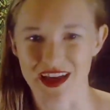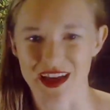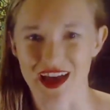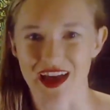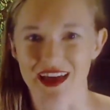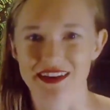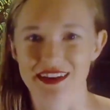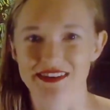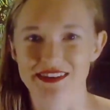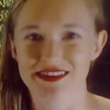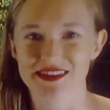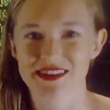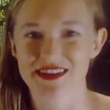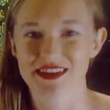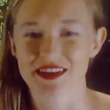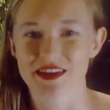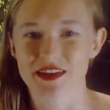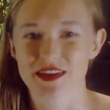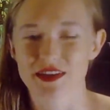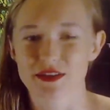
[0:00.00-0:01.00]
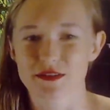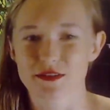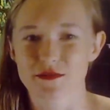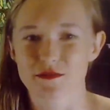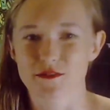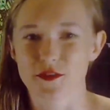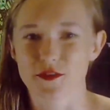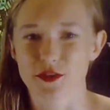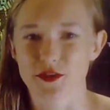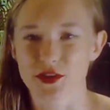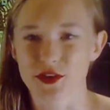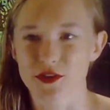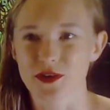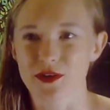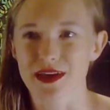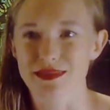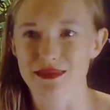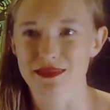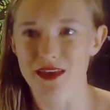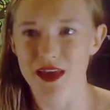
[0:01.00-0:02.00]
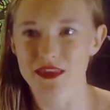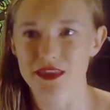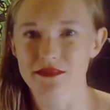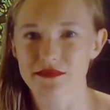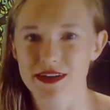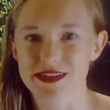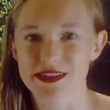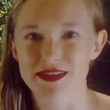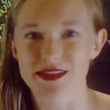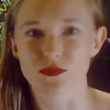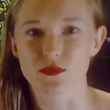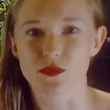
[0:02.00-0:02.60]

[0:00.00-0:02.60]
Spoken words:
And for you, I think the reason